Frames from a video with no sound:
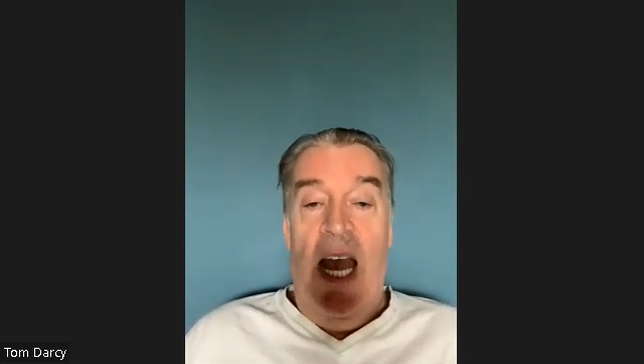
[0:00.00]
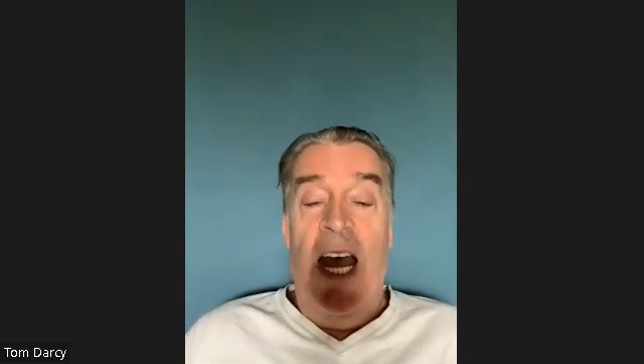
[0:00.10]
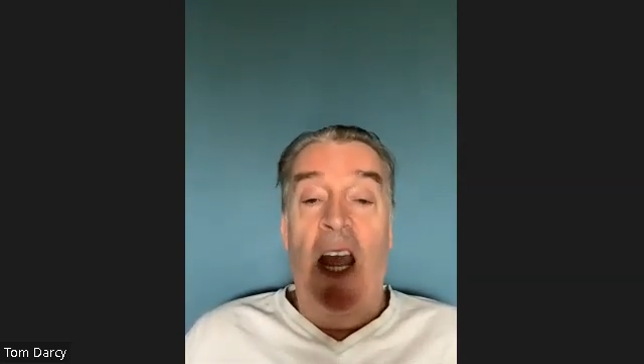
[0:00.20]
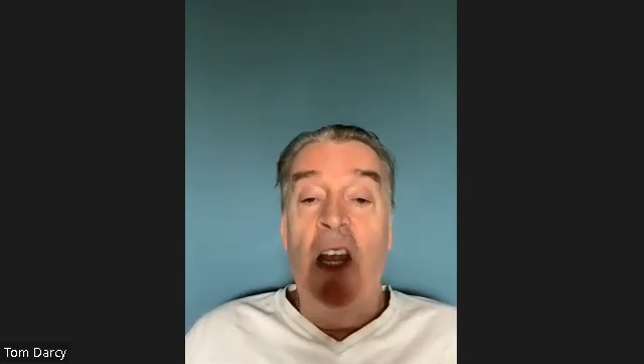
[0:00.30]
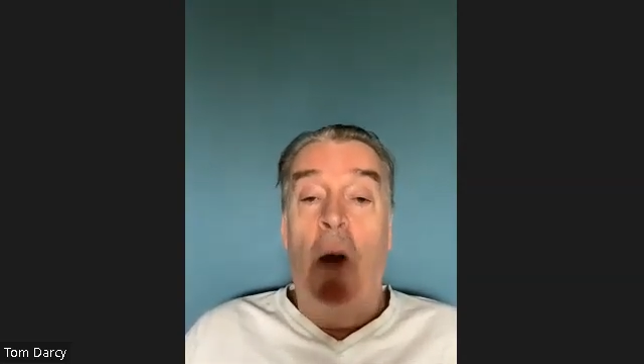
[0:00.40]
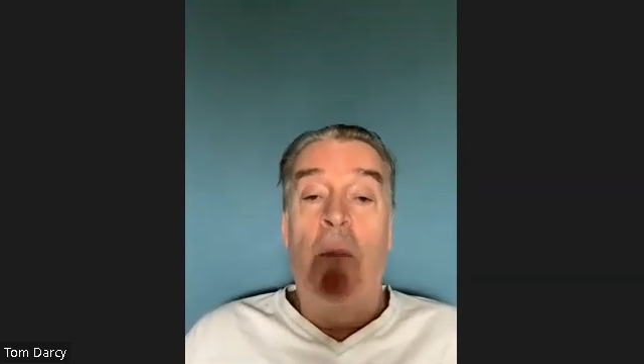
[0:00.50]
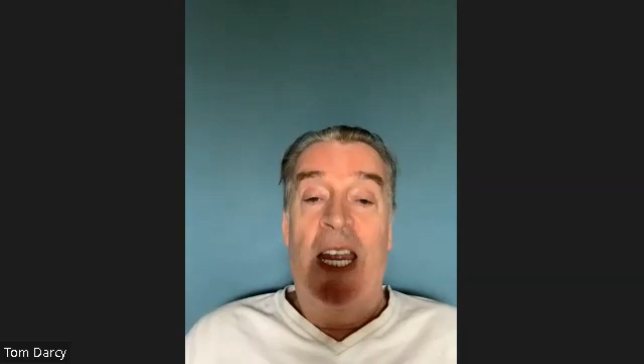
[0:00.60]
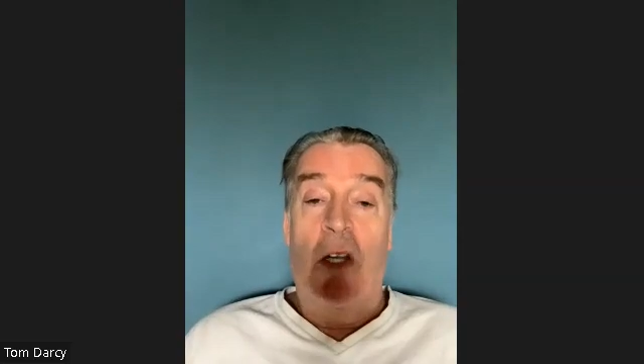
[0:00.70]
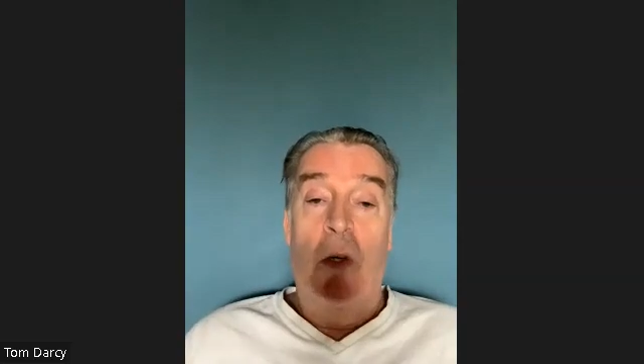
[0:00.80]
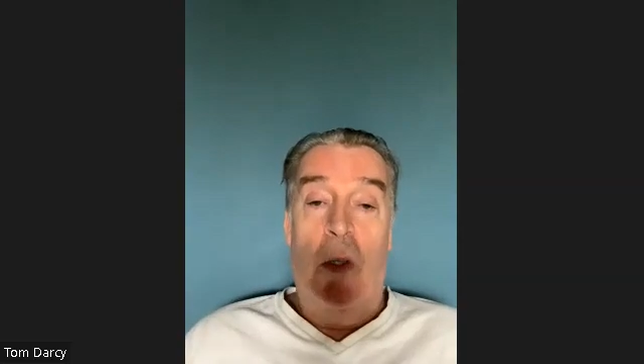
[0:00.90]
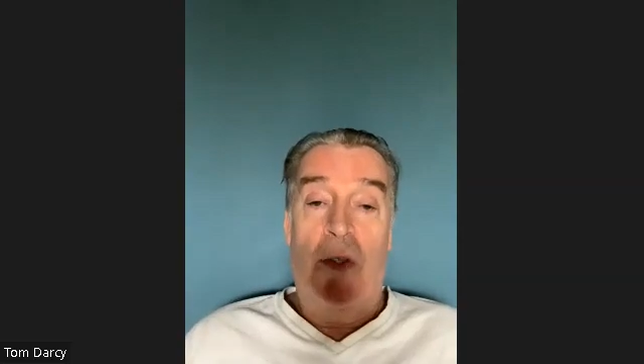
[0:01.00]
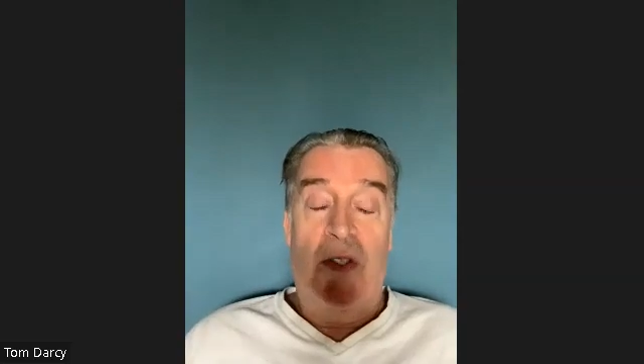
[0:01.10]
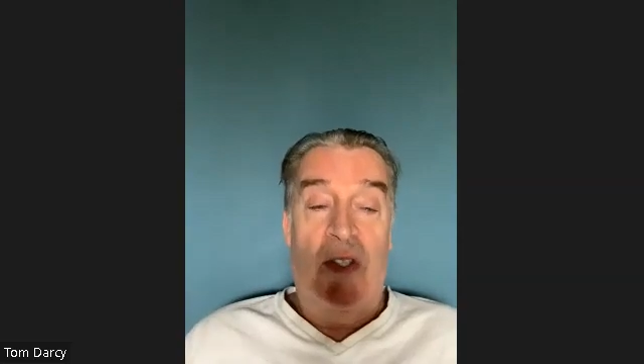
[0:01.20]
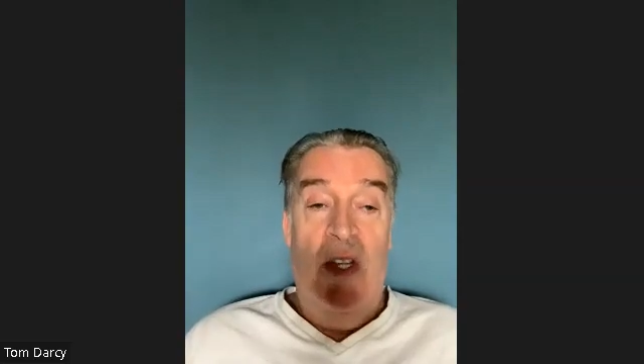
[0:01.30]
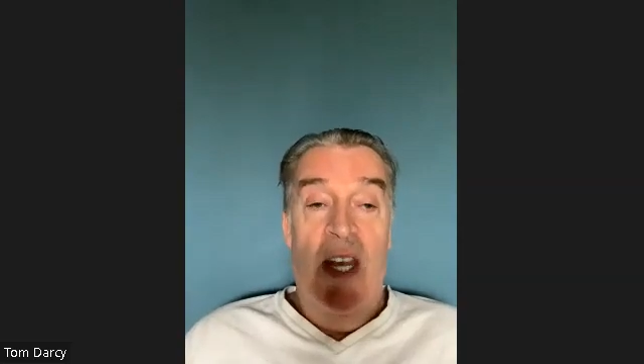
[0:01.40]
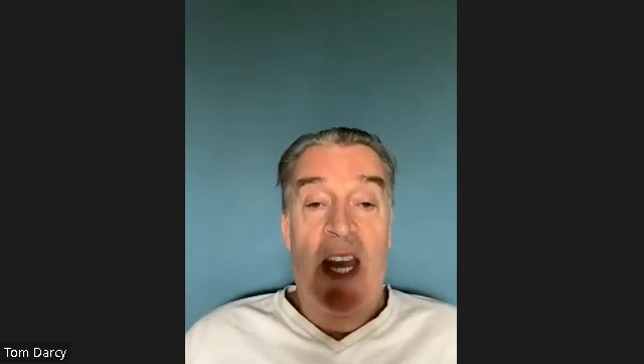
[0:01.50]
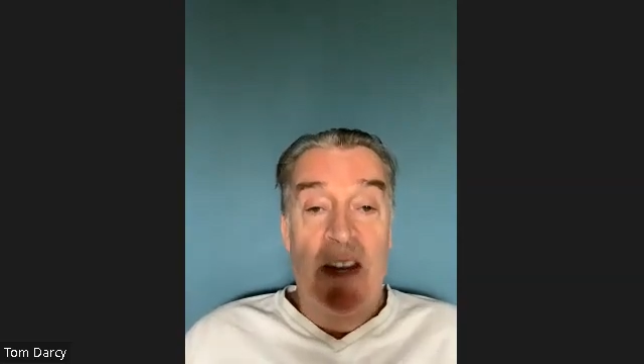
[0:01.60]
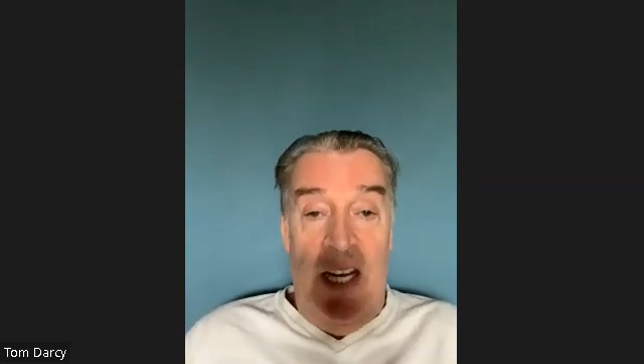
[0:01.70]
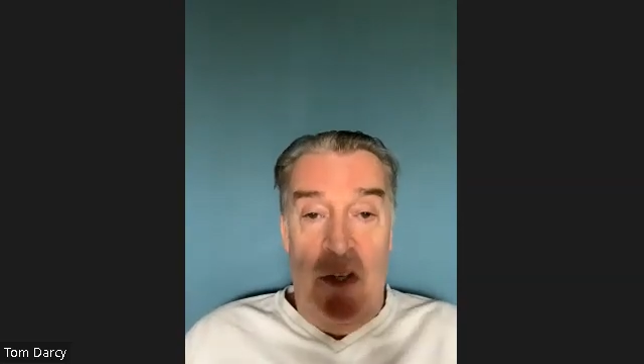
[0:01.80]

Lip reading: And I got my course. Now,